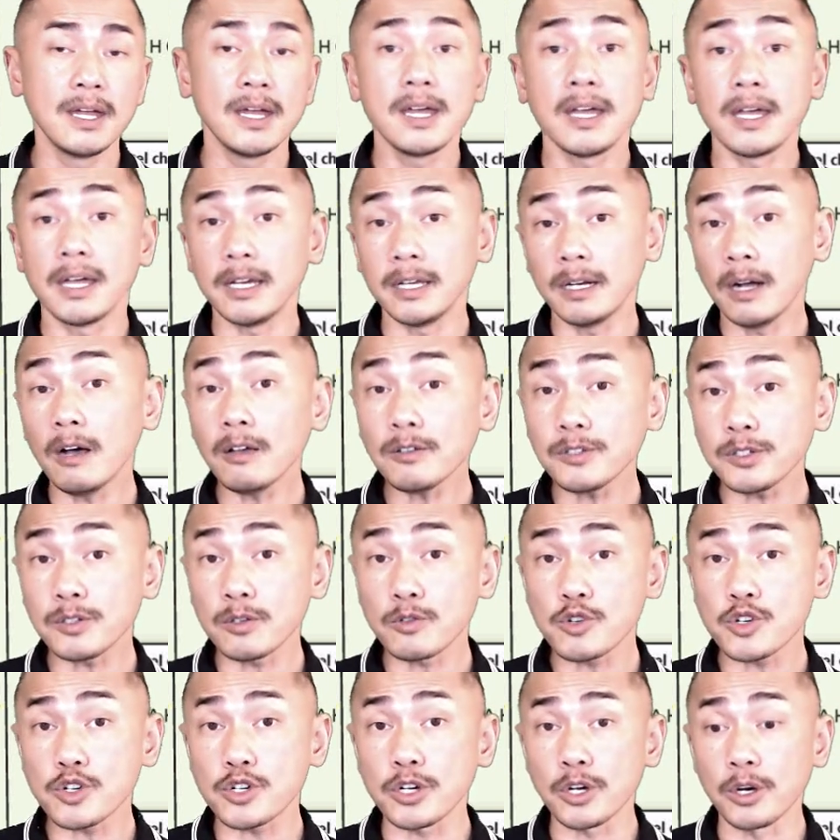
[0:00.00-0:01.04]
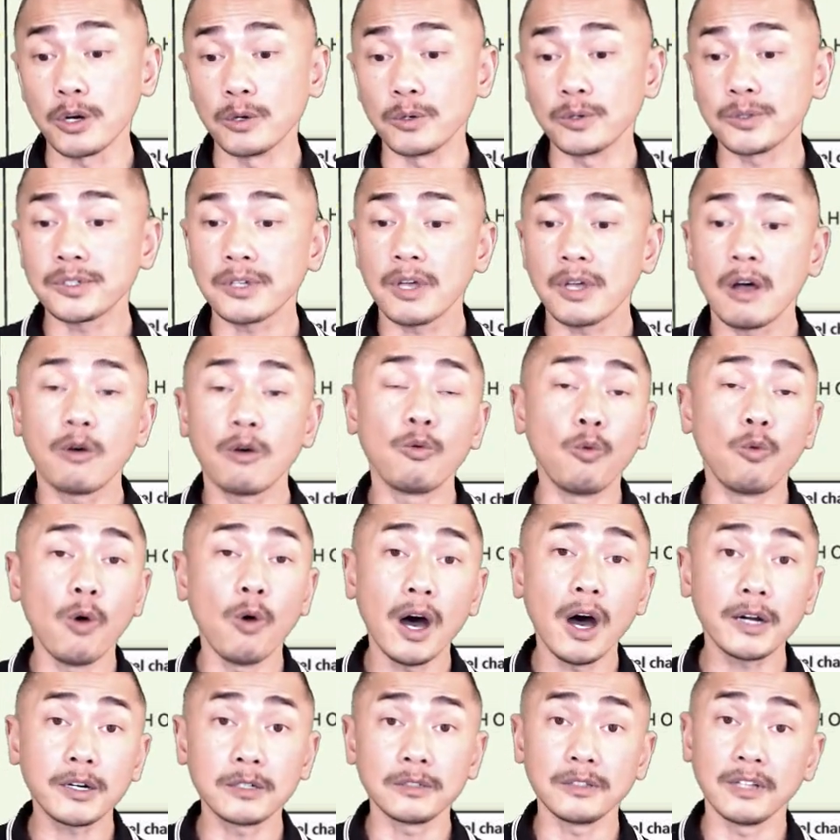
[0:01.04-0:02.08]
It also shows
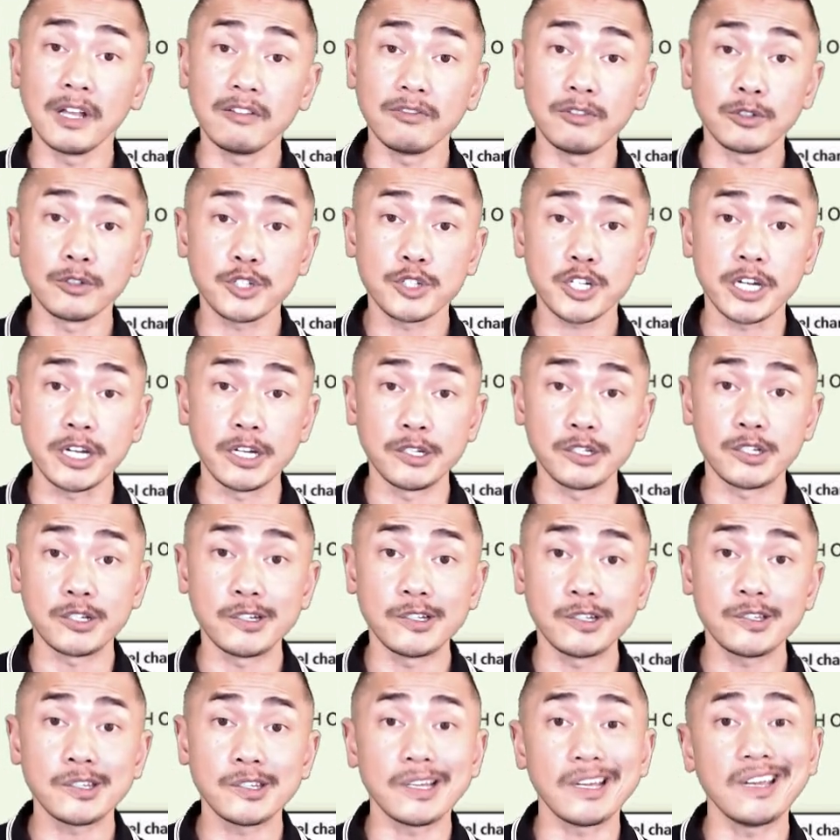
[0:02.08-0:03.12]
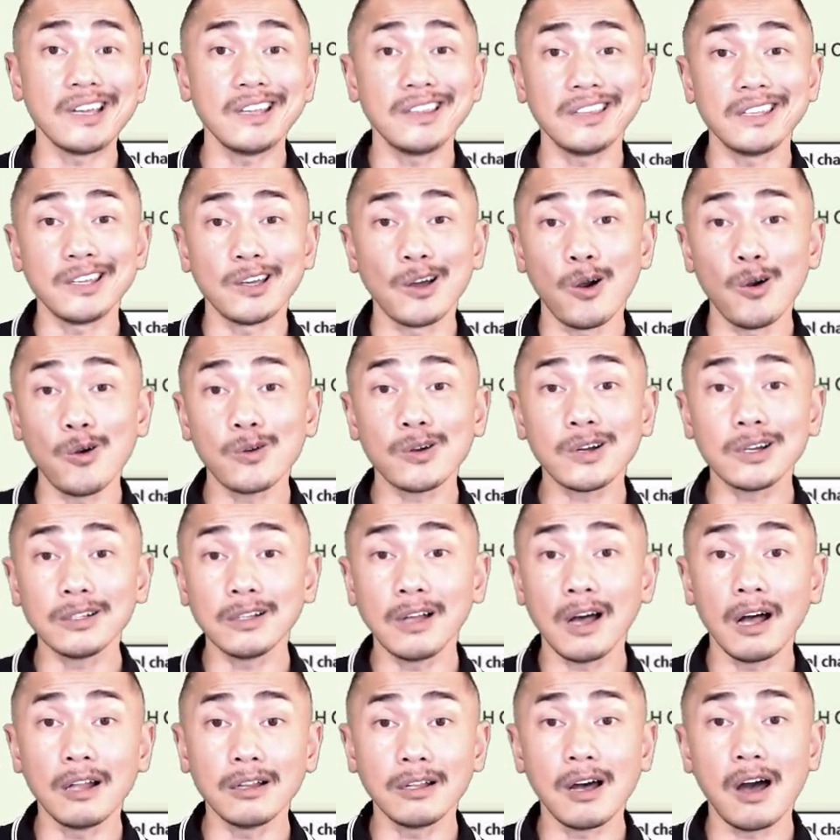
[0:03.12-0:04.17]
water level changes in the
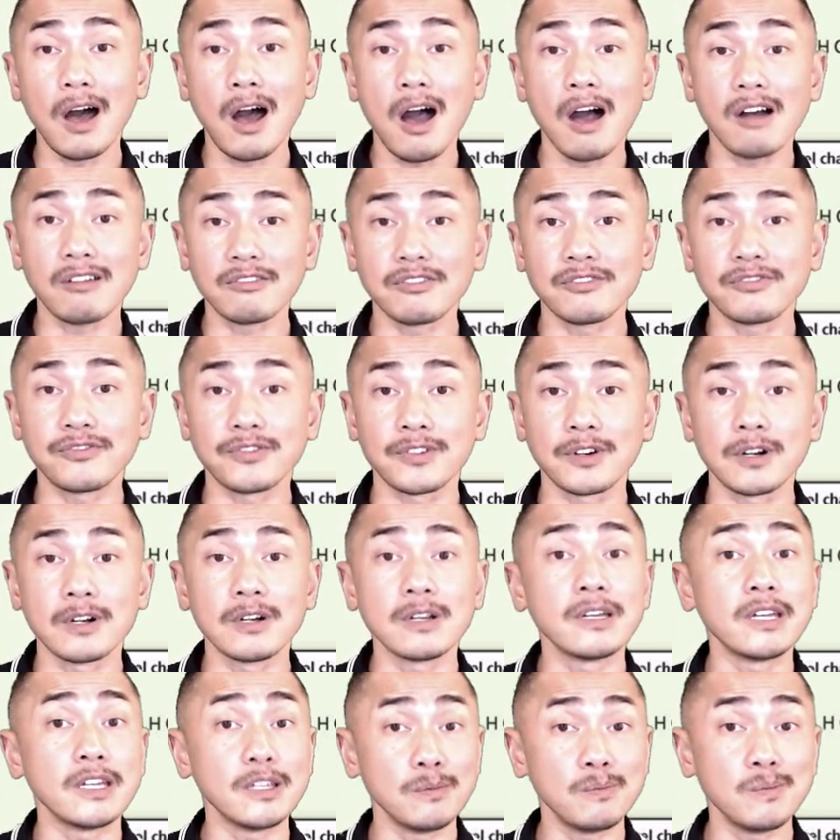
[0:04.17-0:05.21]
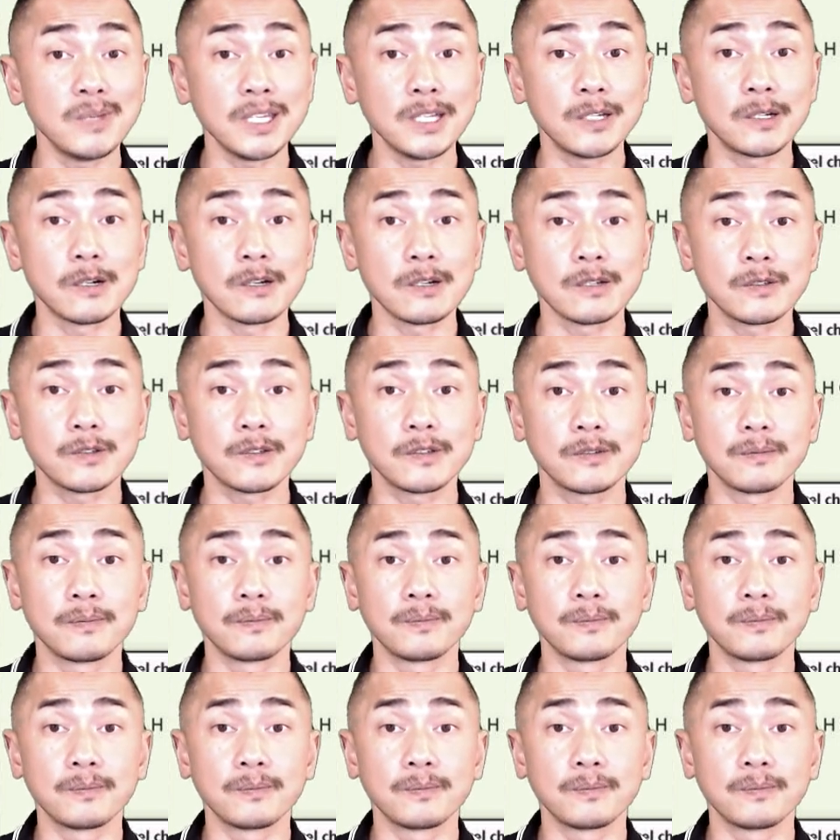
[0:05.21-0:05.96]
Ogallala Aquifer in meters.